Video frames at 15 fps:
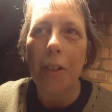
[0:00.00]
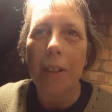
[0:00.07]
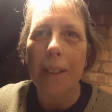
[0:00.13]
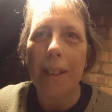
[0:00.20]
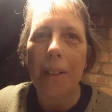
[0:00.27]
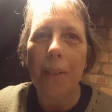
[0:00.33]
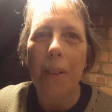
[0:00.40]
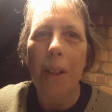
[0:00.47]

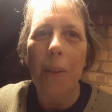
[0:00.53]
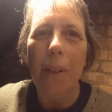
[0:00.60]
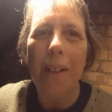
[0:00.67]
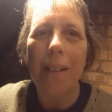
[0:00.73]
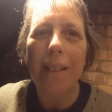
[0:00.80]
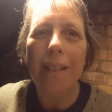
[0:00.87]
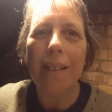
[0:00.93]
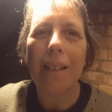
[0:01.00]
So here
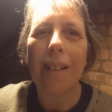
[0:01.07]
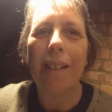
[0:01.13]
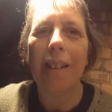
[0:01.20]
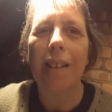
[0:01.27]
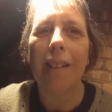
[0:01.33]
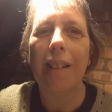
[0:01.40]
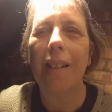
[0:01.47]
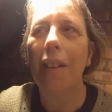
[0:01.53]
we are,
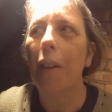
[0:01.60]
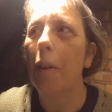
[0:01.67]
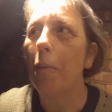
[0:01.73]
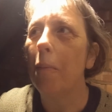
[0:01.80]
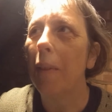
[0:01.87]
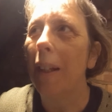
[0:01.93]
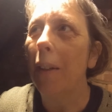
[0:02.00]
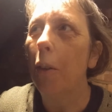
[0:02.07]

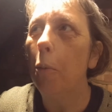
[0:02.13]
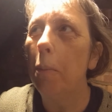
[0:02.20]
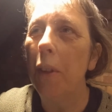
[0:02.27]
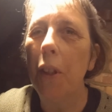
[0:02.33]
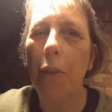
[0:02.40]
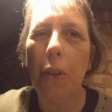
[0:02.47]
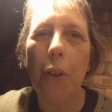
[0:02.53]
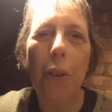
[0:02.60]
up
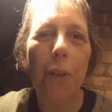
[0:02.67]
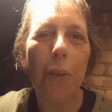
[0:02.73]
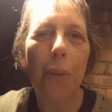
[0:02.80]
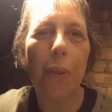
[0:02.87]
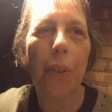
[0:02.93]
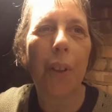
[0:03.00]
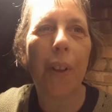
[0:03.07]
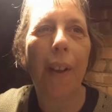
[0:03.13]
in the roof,
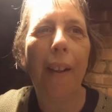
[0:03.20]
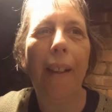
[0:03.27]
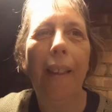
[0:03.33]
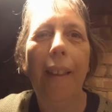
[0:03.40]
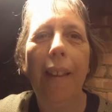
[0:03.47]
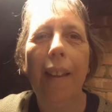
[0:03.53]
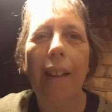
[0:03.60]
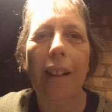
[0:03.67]

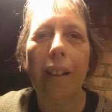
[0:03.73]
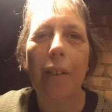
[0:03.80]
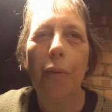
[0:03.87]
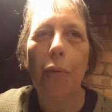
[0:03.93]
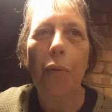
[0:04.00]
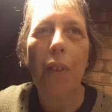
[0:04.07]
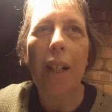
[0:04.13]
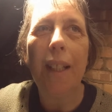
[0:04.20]

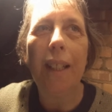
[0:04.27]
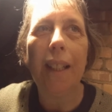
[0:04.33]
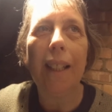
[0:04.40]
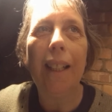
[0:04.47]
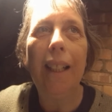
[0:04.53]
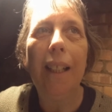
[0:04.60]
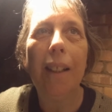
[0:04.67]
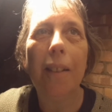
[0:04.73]

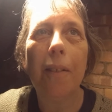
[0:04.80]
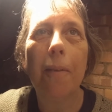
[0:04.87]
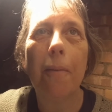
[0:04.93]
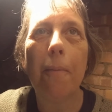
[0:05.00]
finally.